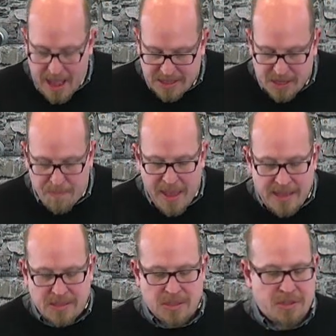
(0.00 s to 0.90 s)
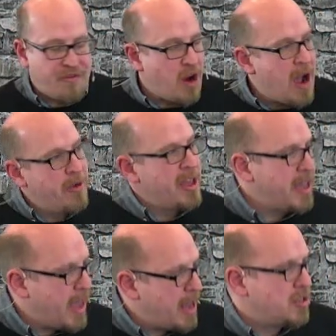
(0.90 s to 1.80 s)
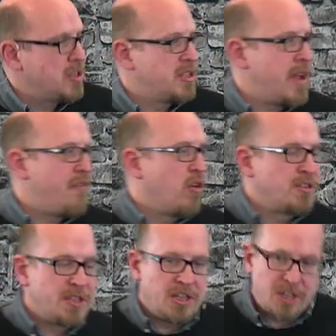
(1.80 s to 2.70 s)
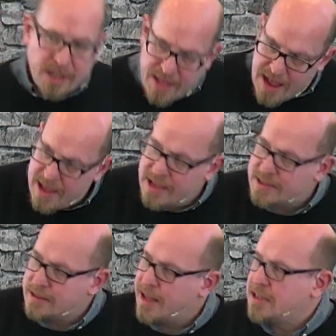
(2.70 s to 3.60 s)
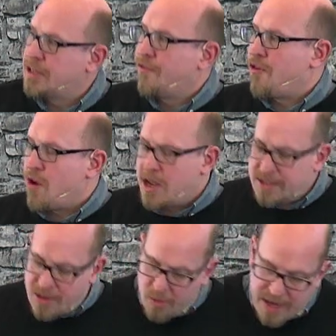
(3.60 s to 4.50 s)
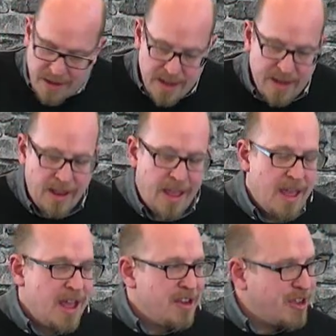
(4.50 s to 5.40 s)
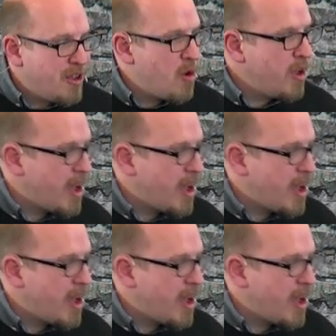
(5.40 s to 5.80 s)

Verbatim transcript: as the basis for how he engages that false teaching. And that is a lesson for us that we need to go